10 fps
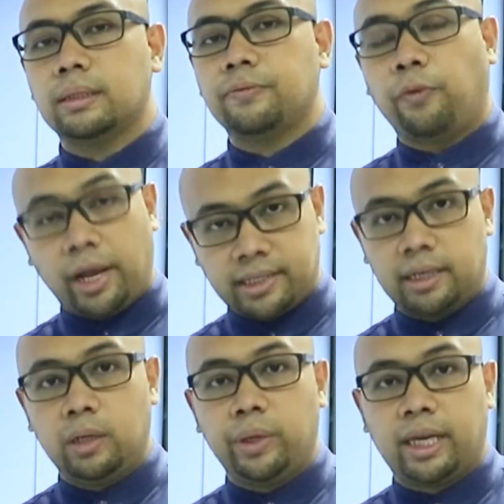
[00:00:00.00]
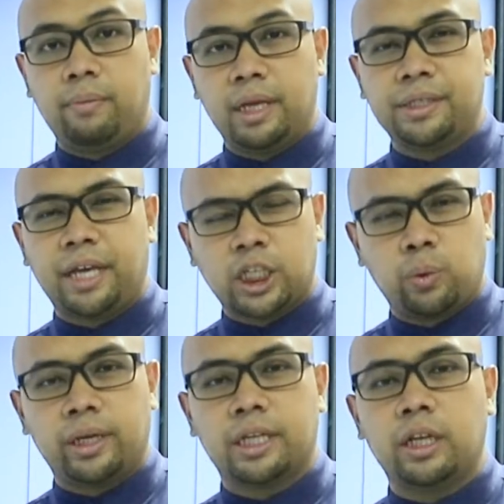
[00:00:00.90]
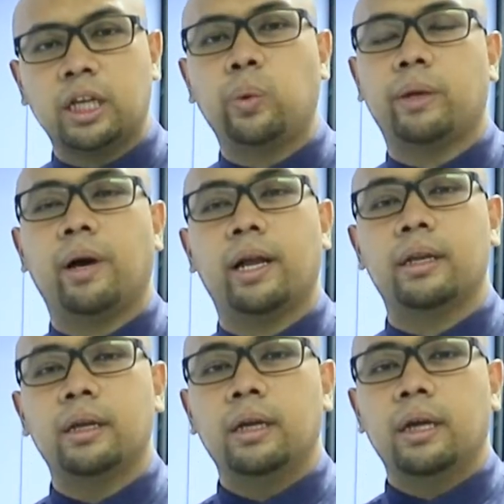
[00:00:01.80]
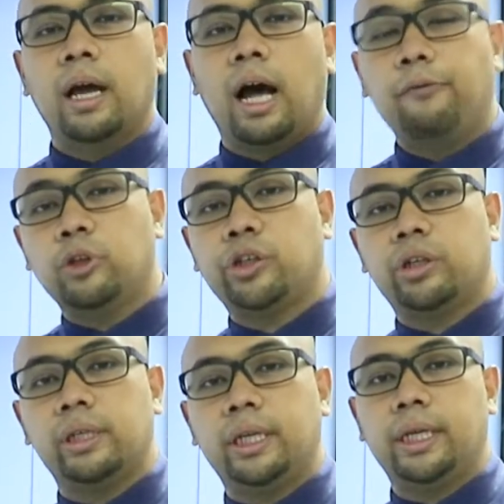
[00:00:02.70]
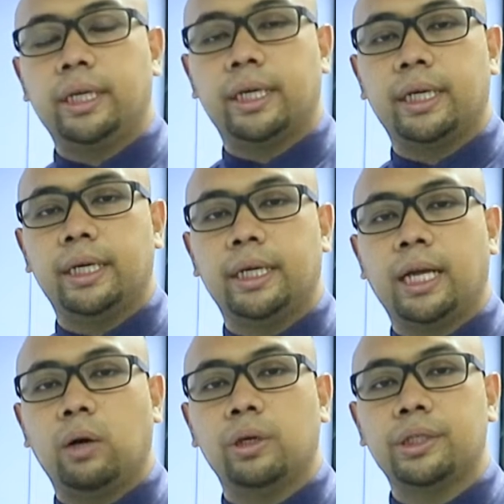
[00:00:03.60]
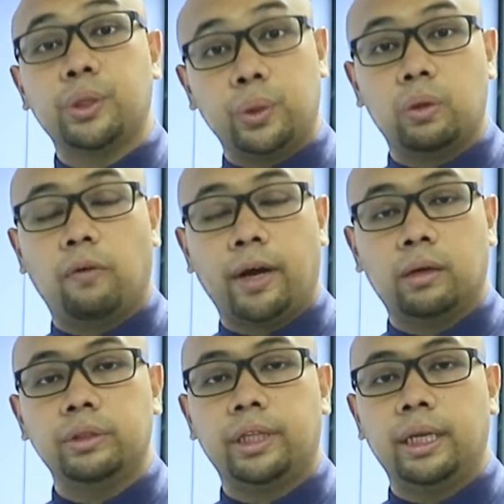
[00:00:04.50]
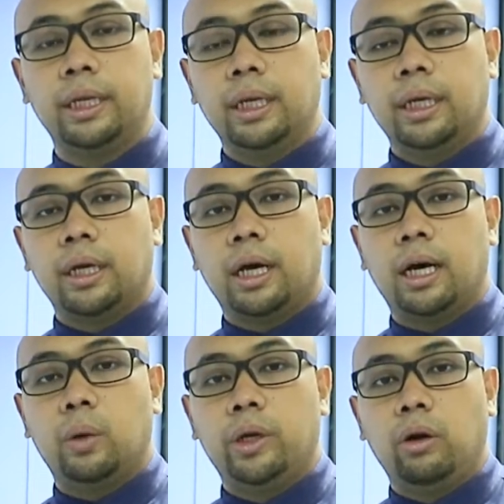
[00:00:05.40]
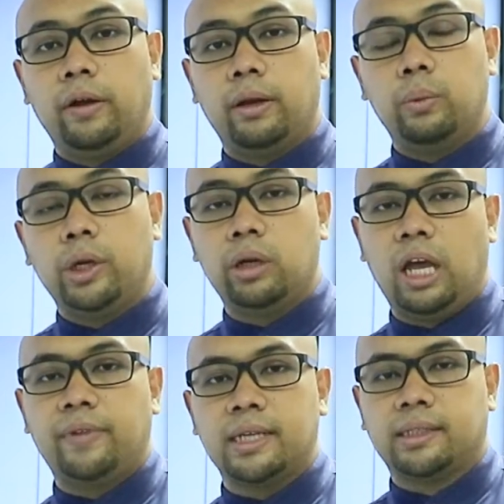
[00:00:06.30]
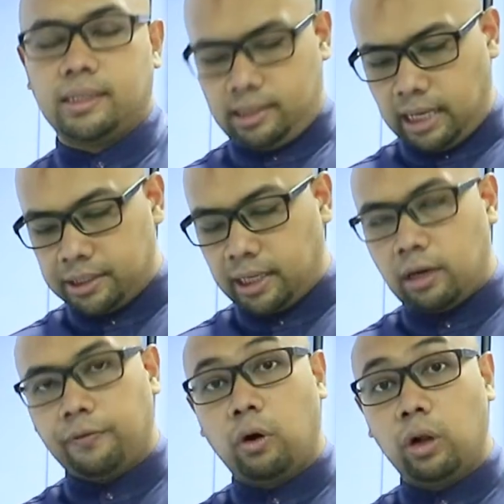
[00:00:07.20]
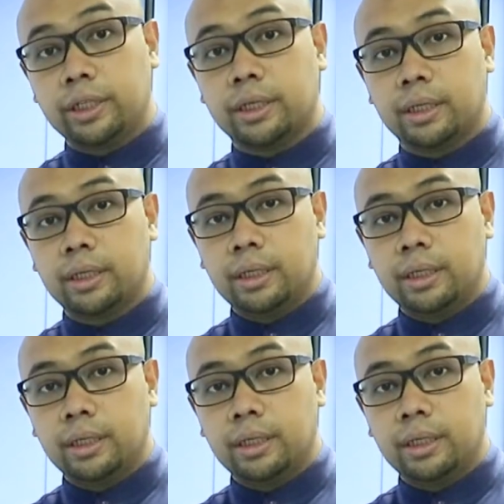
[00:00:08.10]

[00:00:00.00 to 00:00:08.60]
for XRD we can measure as well the liquid, but unfortunately in our school or faculty we don't have that such kind of holder